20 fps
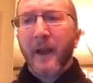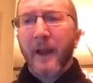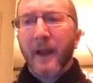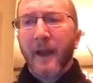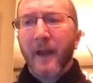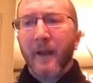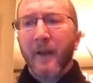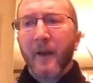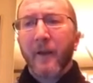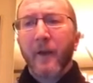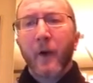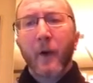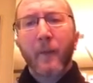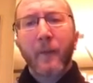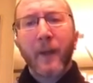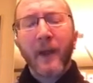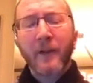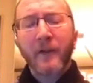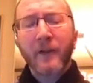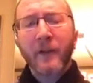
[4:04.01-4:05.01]
And there are
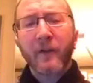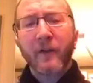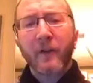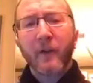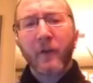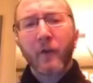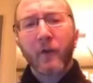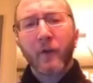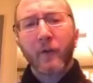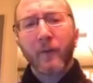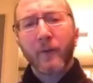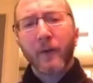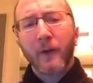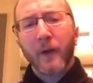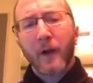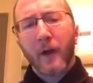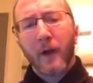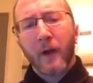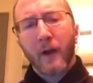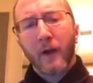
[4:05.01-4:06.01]
patients in
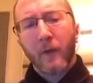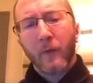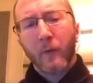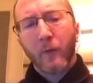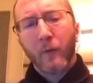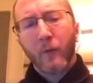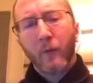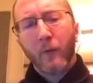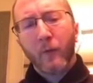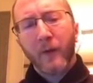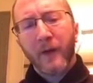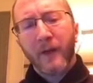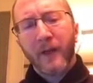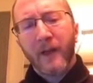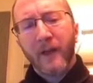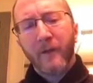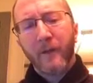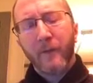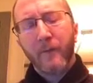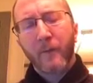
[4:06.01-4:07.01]
whom we had
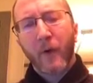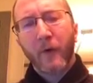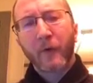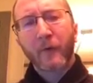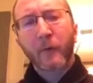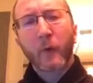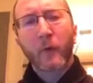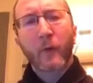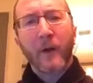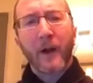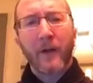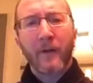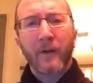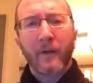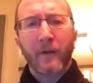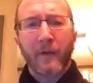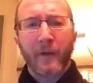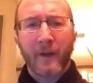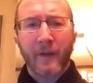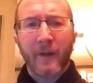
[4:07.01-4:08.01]
given multiple
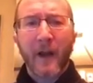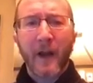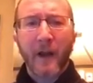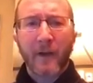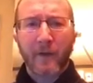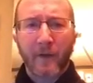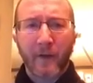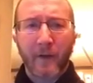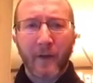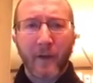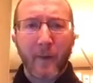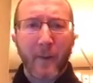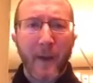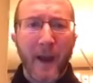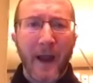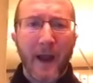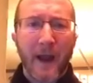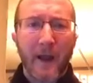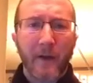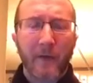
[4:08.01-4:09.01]
rounds of Cytoxan in the
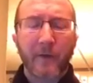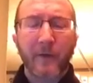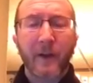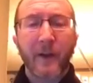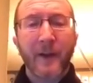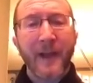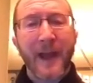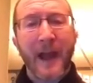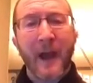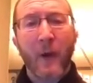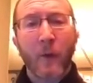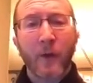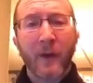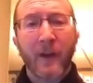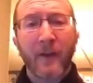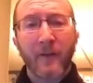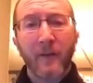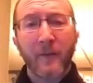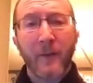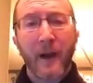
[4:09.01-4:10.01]
past, and now we're
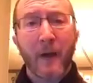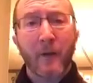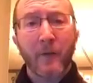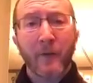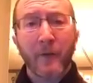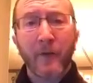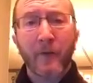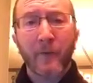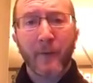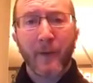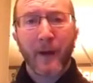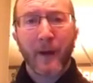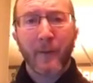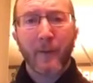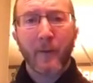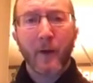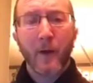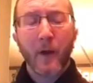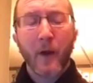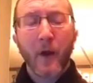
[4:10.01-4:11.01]
giving them Alemtuzumab.